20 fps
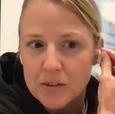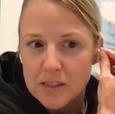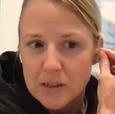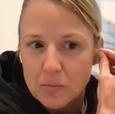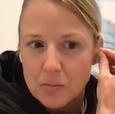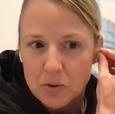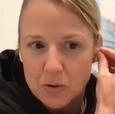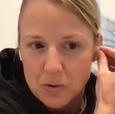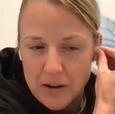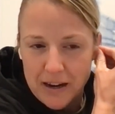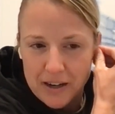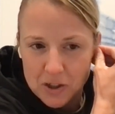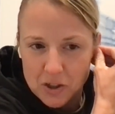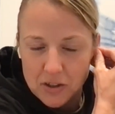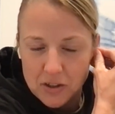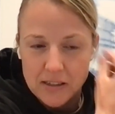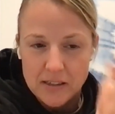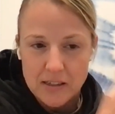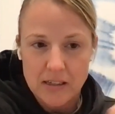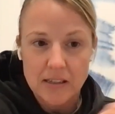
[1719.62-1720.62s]
someone who
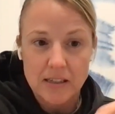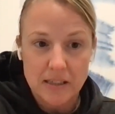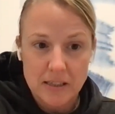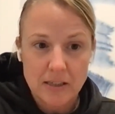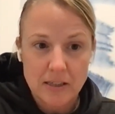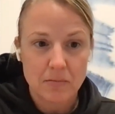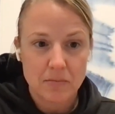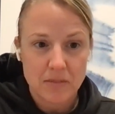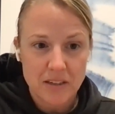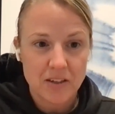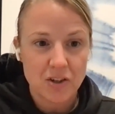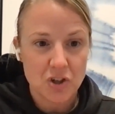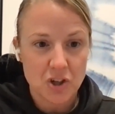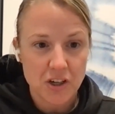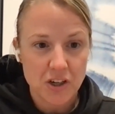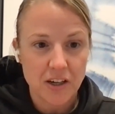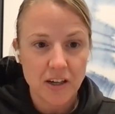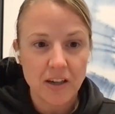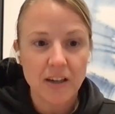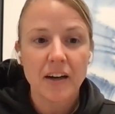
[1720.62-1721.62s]
actually is a systems
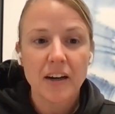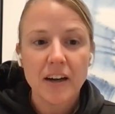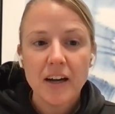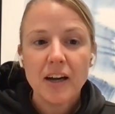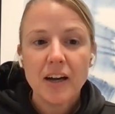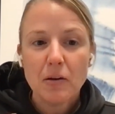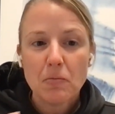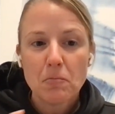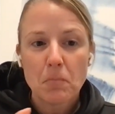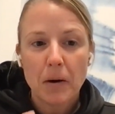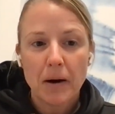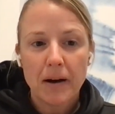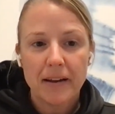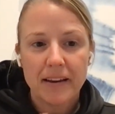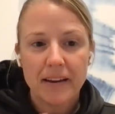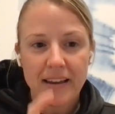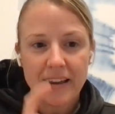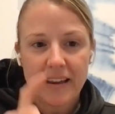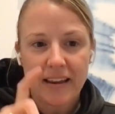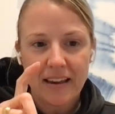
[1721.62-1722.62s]
engineer,
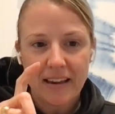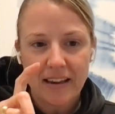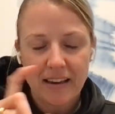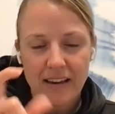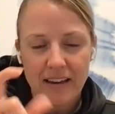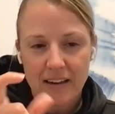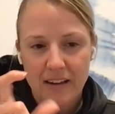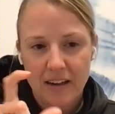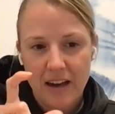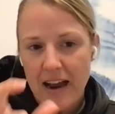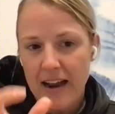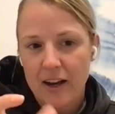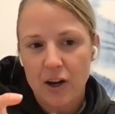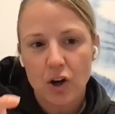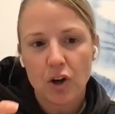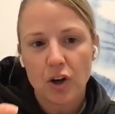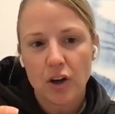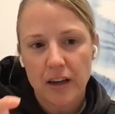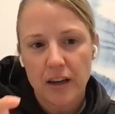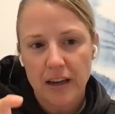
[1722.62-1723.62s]
but I
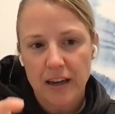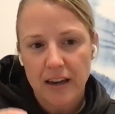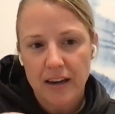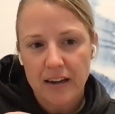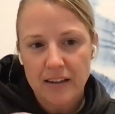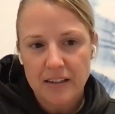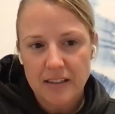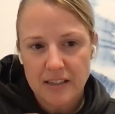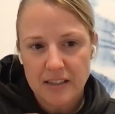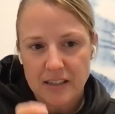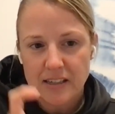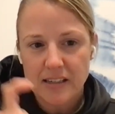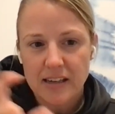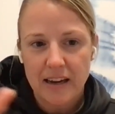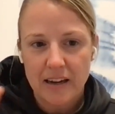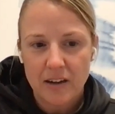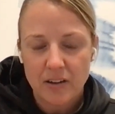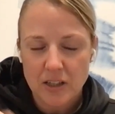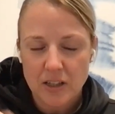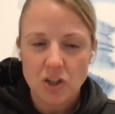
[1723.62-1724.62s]
couldn't get it to
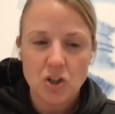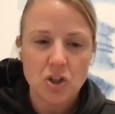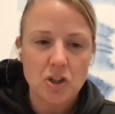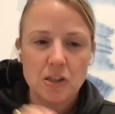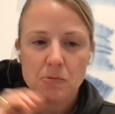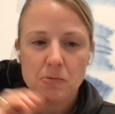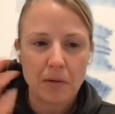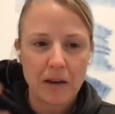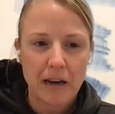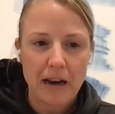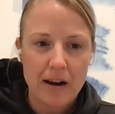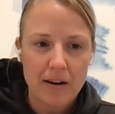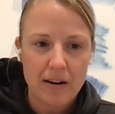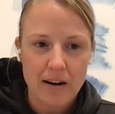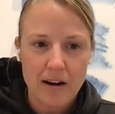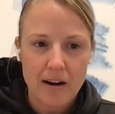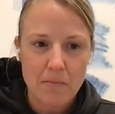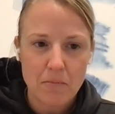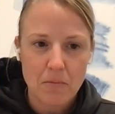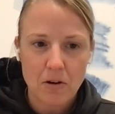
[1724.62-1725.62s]
scale to just spit
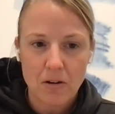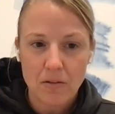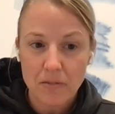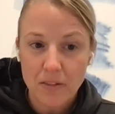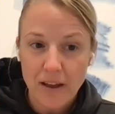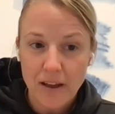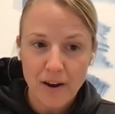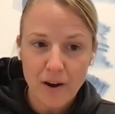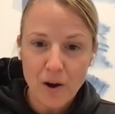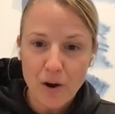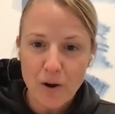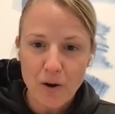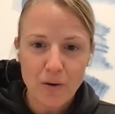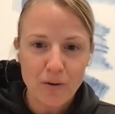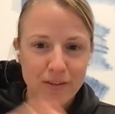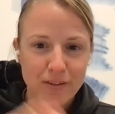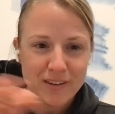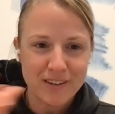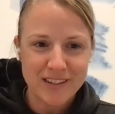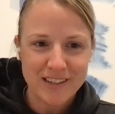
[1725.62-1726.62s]
out a number of like,
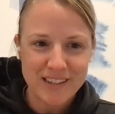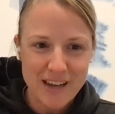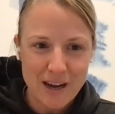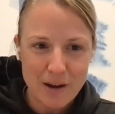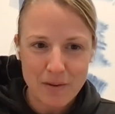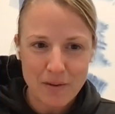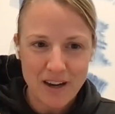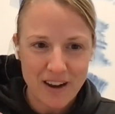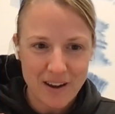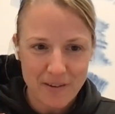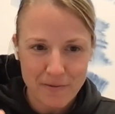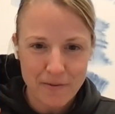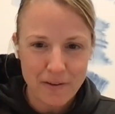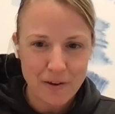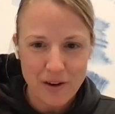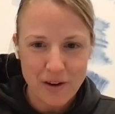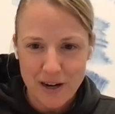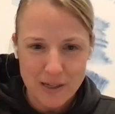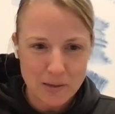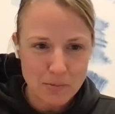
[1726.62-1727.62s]
oh, this is how many
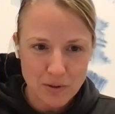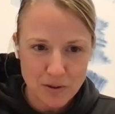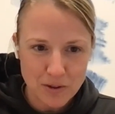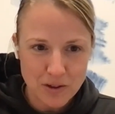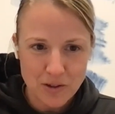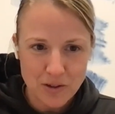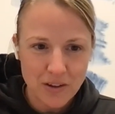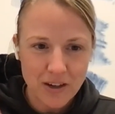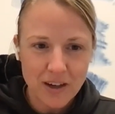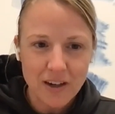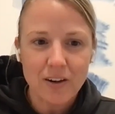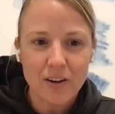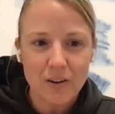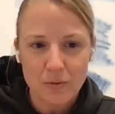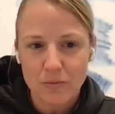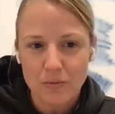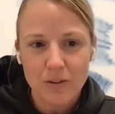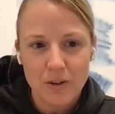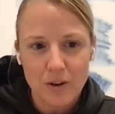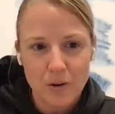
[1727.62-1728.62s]
field hospitals you
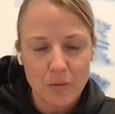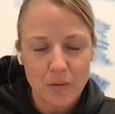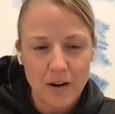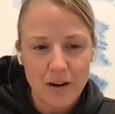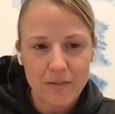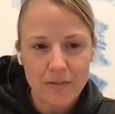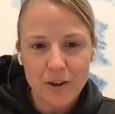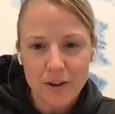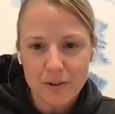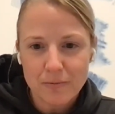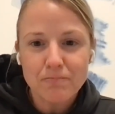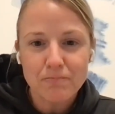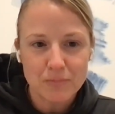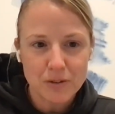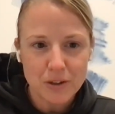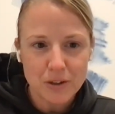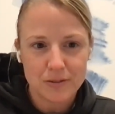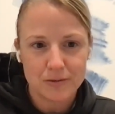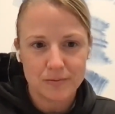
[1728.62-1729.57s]
need or whatever.